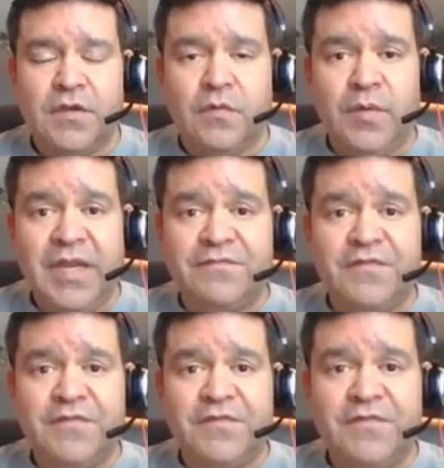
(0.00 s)
Well, we'd have to
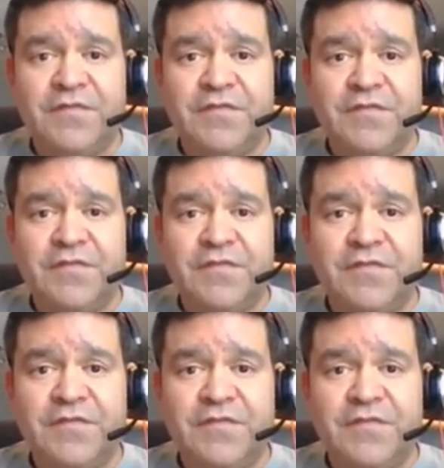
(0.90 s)
go in and analyze
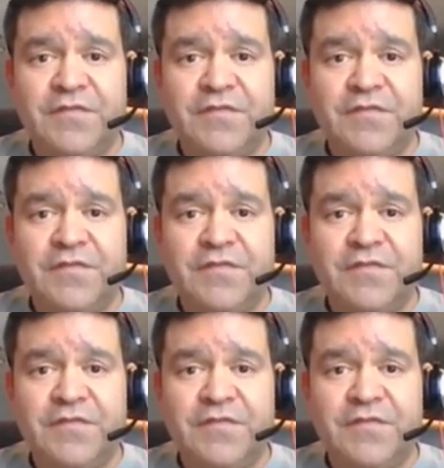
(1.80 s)
100 properties
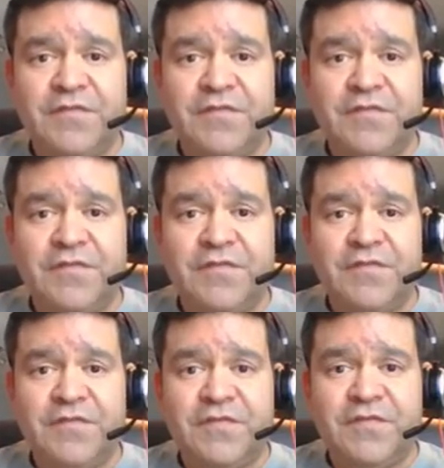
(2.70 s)
to find the
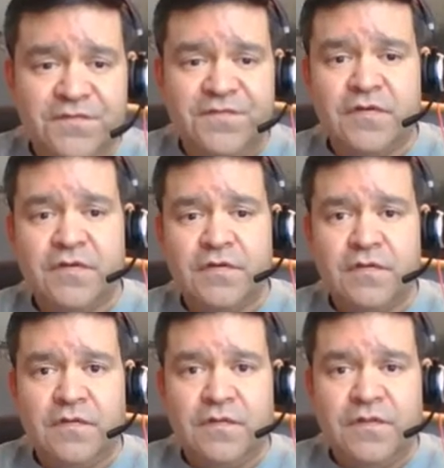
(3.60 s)
five
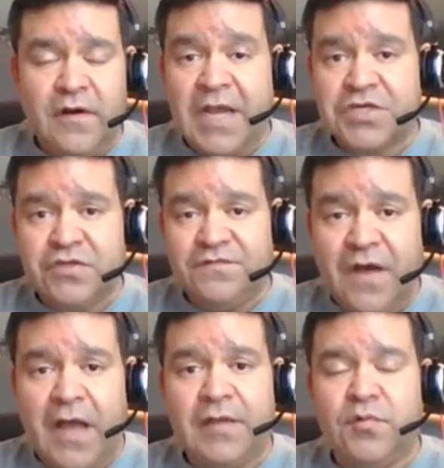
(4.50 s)
that are actually
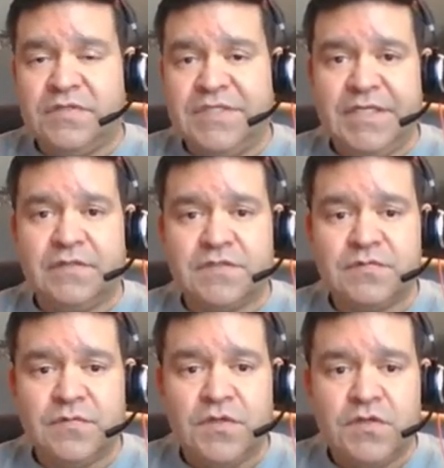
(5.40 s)
viable deals.
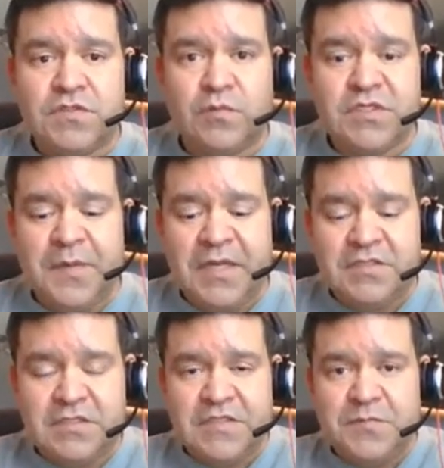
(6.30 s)
So we're
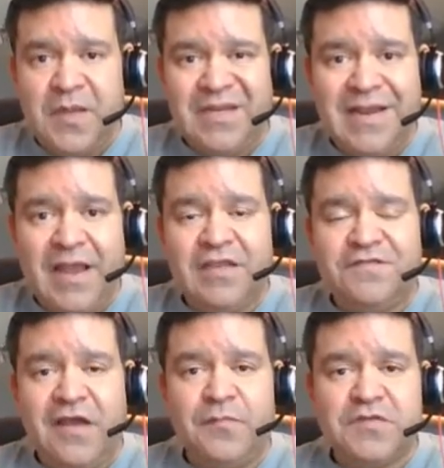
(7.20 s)
basically spending
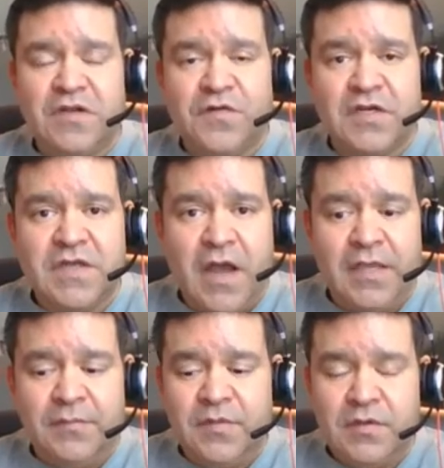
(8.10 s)
95% of our
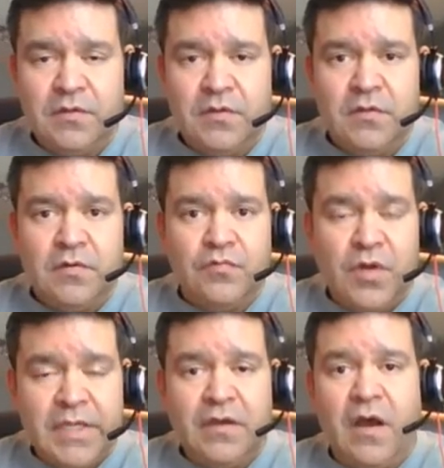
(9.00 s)
time
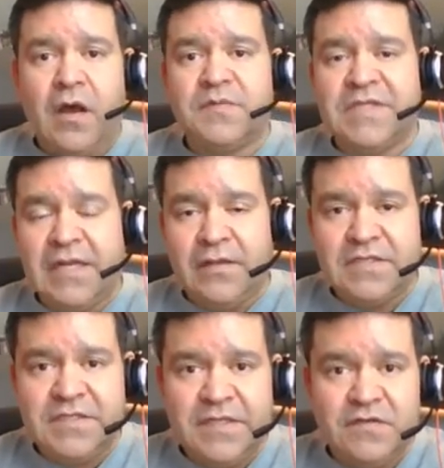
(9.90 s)
running comps,
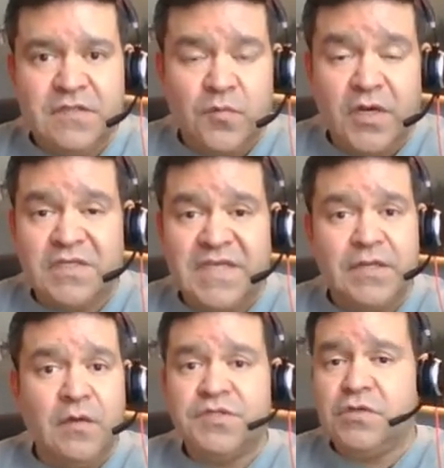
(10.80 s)
analyze deals that we're going to say
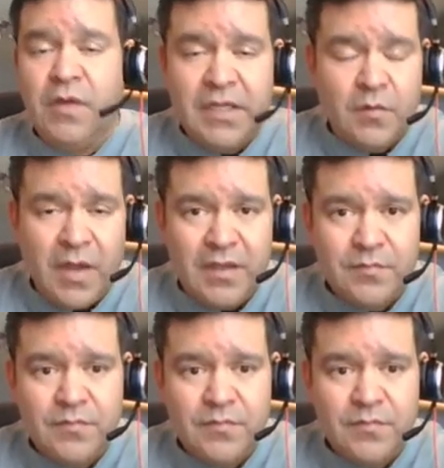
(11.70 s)
no to anyway.